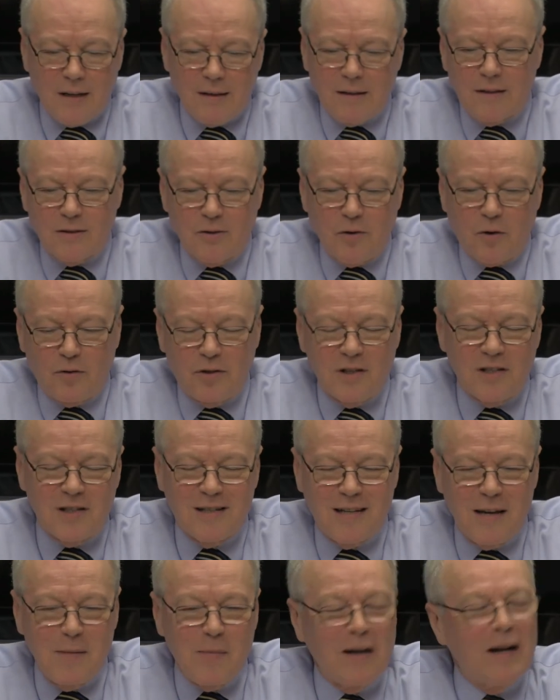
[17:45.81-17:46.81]
sort of
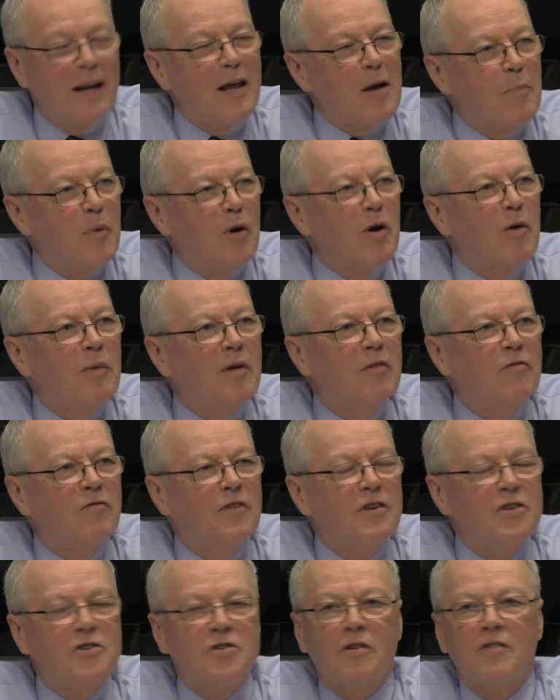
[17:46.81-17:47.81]
seemingly a permanent
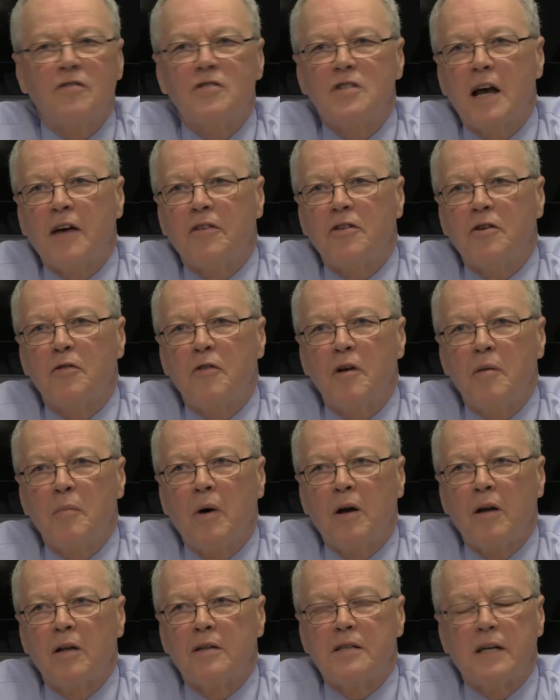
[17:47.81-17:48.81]
feature of South Korean
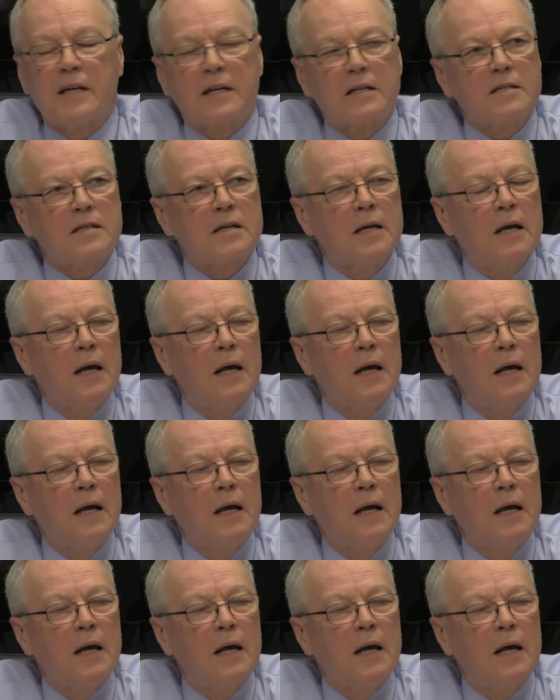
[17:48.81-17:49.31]
politics.